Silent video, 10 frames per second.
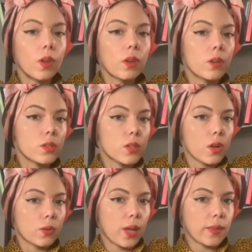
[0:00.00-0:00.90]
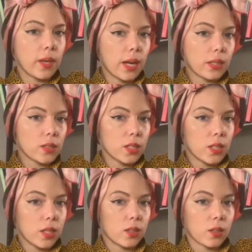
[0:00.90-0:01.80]
So not that kind of
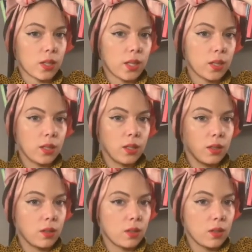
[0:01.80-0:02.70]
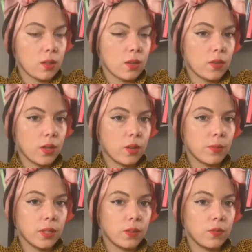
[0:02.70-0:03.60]
securely. There are a
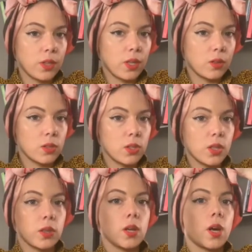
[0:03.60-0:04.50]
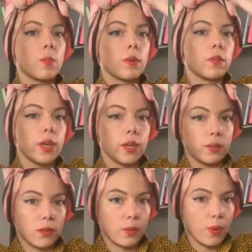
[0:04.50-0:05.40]
million videos you can look up of like the
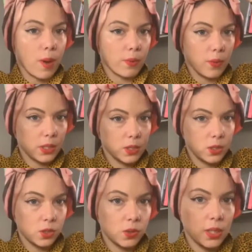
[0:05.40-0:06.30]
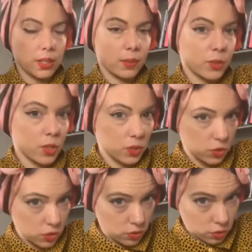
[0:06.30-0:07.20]
proper way to do this. I'm just
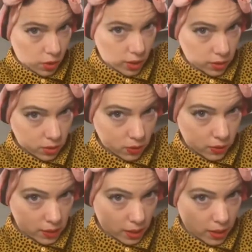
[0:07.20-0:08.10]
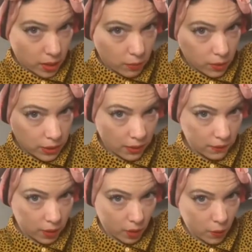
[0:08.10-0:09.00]
trying to do this on camera, not
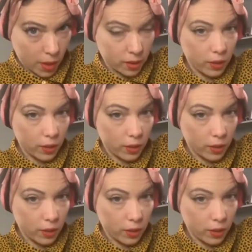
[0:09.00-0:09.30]
very well.